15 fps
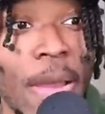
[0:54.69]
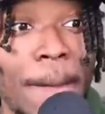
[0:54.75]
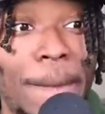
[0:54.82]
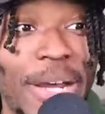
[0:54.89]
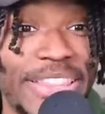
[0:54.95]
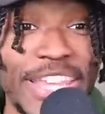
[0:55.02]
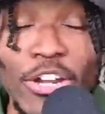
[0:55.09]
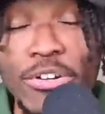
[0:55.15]

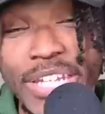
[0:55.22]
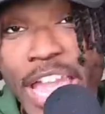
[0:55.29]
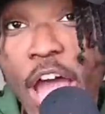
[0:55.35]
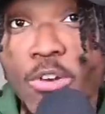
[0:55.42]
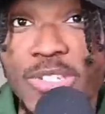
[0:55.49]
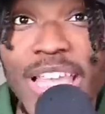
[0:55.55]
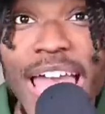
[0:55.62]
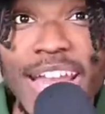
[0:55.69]
But they're on the
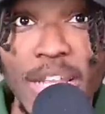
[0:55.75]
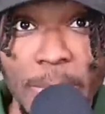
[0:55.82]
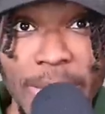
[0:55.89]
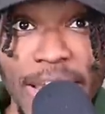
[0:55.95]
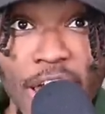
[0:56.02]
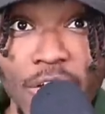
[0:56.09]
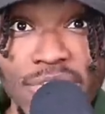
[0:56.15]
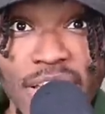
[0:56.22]
outside of the
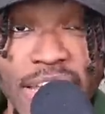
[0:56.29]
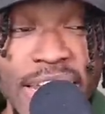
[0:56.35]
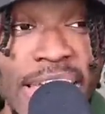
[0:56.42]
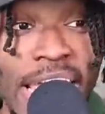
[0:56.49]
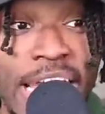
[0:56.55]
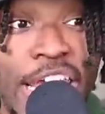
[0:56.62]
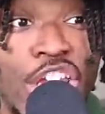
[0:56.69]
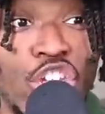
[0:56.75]
playoffs looking
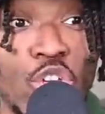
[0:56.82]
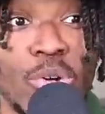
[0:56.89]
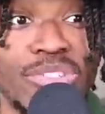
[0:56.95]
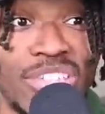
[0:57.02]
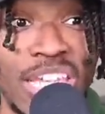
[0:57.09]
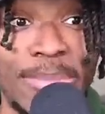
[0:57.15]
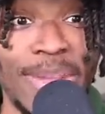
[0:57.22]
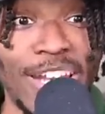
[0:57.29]
in, and you're a
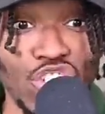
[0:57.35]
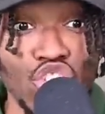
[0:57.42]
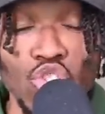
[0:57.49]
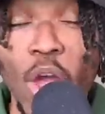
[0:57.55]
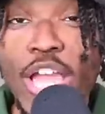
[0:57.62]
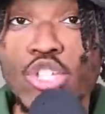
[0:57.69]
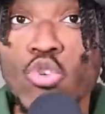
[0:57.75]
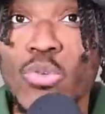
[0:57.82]
team that is
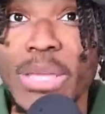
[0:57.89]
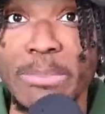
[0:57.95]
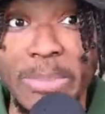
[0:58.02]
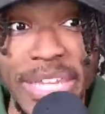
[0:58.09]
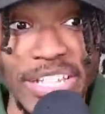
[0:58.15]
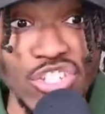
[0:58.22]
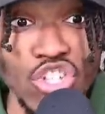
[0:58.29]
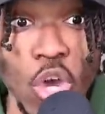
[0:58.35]
trying to
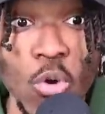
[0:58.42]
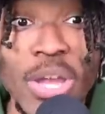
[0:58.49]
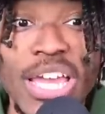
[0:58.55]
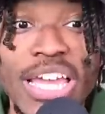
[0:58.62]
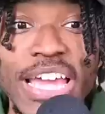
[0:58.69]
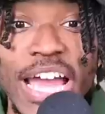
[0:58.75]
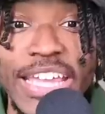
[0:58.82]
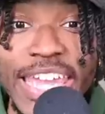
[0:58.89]
compete. So,
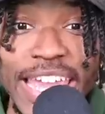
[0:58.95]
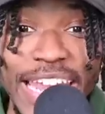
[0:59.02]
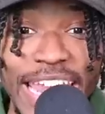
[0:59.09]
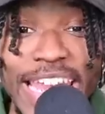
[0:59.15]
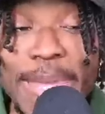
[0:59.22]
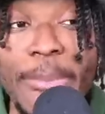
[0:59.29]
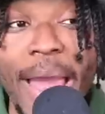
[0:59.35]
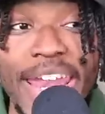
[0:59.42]
again,
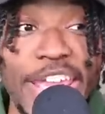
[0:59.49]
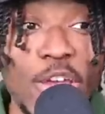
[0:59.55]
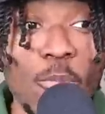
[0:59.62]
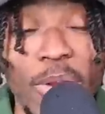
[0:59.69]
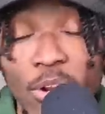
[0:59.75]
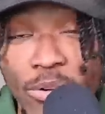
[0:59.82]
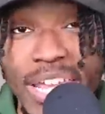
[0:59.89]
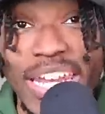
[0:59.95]
anybody can
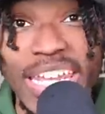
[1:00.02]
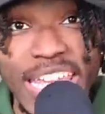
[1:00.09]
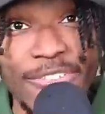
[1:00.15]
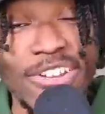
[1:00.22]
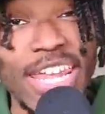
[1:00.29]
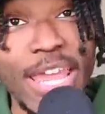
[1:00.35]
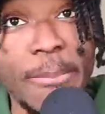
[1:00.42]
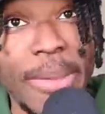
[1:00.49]
win on any
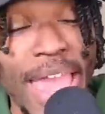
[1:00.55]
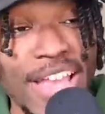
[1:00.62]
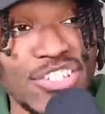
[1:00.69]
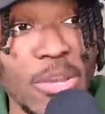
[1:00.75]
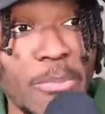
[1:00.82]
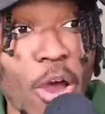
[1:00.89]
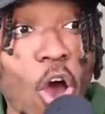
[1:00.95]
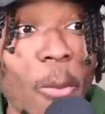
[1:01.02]
given day of
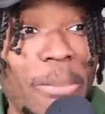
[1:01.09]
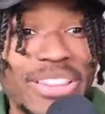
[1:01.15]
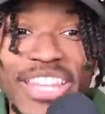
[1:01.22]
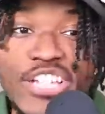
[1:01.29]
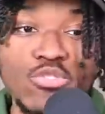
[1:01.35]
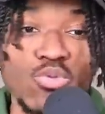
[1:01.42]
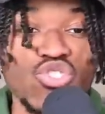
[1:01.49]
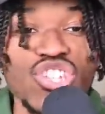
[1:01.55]
basketball, but
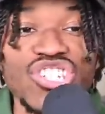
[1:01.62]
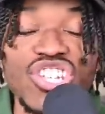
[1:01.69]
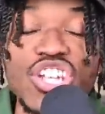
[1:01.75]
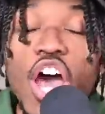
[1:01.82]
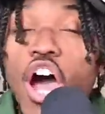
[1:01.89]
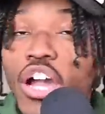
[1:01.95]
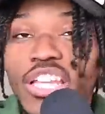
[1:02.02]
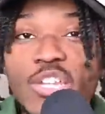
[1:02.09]
this was just an
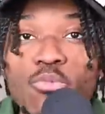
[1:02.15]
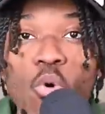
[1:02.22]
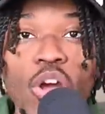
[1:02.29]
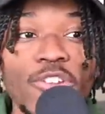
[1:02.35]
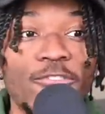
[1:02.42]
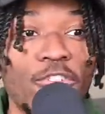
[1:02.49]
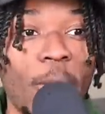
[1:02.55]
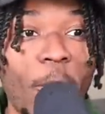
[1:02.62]
ugly
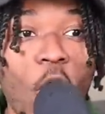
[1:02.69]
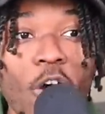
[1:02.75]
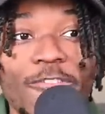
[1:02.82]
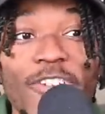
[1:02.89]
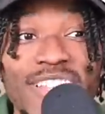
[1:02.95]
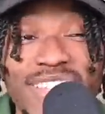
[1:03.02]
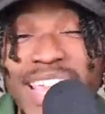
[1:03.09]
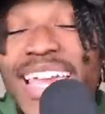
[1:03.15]
one from
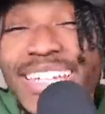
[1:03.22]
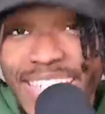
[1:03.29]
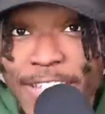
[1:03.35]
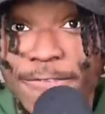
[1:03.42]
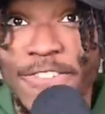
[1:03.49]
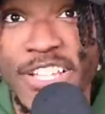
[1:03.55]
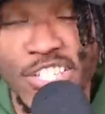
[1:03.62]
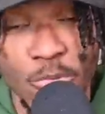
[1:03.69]
offense and
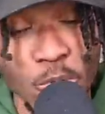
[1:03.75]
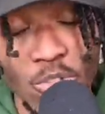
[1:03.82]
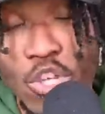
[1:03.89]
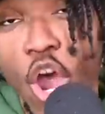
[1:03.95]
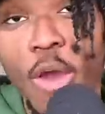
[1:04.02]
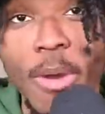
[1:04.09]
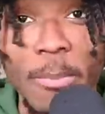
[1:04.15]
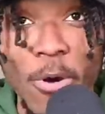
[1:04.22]
defense, and we'll
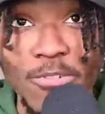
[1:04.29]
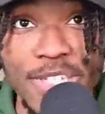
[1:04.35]
talk about both